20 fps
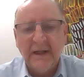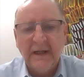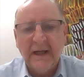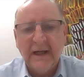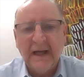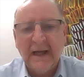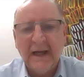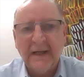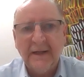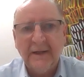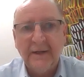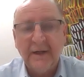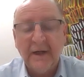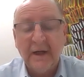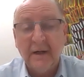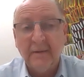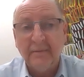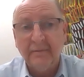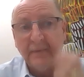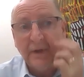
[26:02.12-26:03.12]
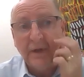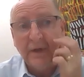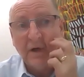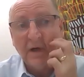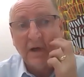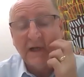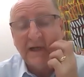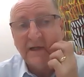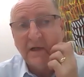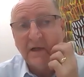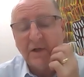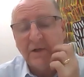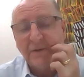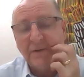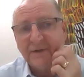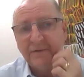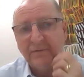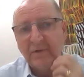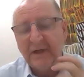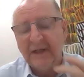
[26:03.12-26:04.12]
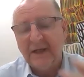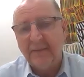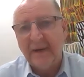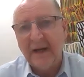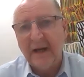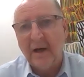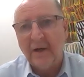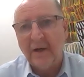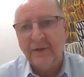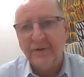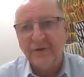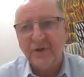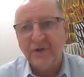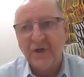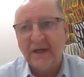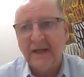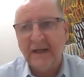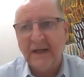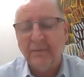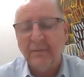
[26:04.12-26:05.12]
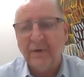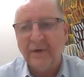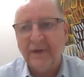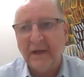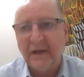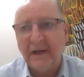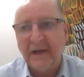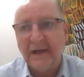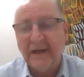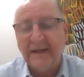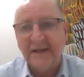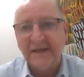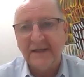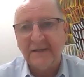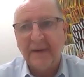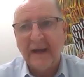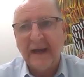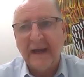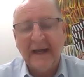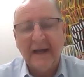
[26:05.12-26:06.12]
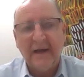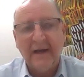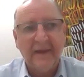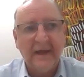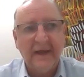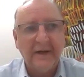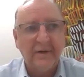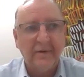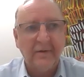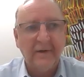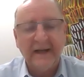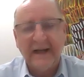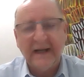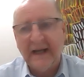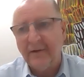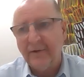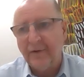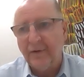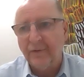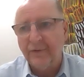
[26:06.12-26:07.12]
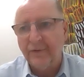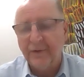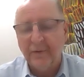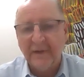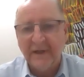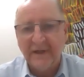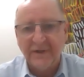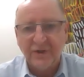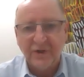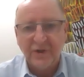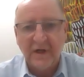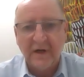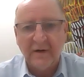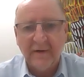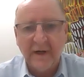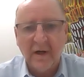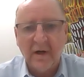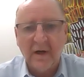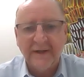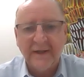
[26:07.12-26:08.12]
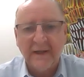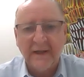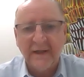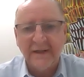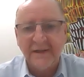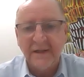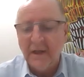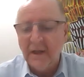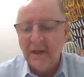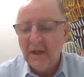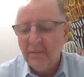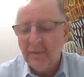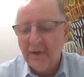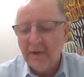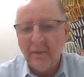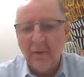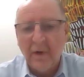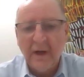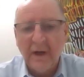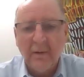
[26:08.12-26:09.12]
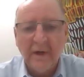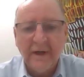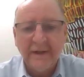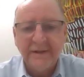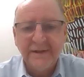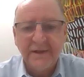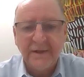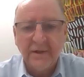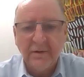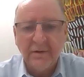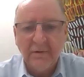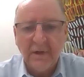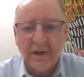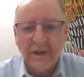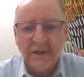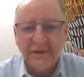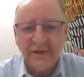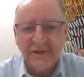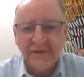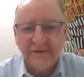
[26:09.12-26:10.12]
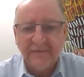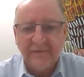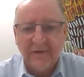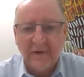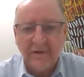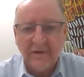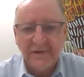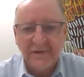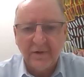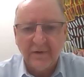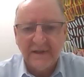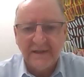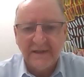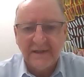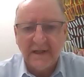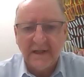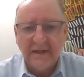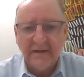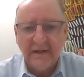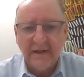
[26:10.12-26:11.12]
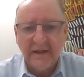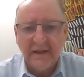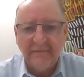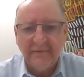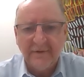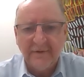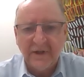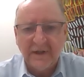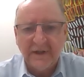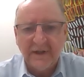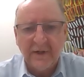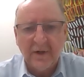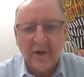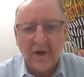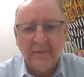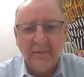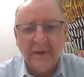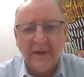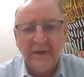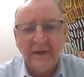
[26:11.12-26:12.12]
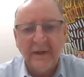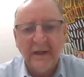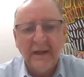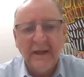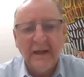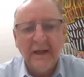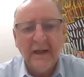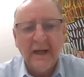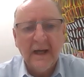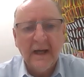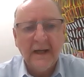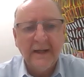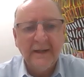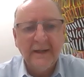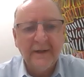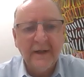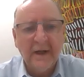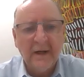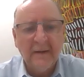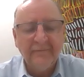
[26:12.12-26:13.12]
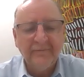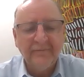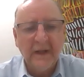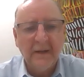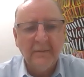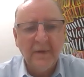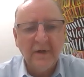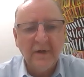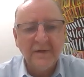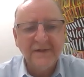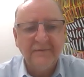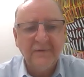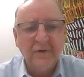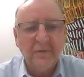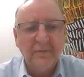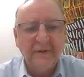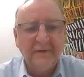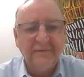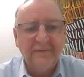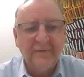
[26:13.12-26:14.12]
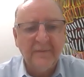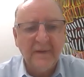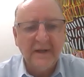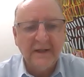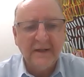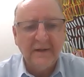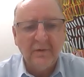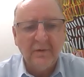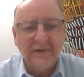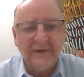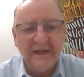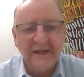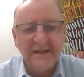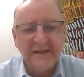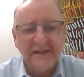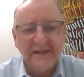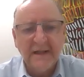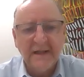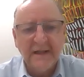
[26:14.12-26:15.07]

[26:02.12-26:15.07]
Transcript: And, you know, leader loops are really about, are you checking in with other leaders about how they're doing and how you're doing and sharing ideas. But the one I wanted to just focus on is leveraging the diamond. And most of you will be familiar with this.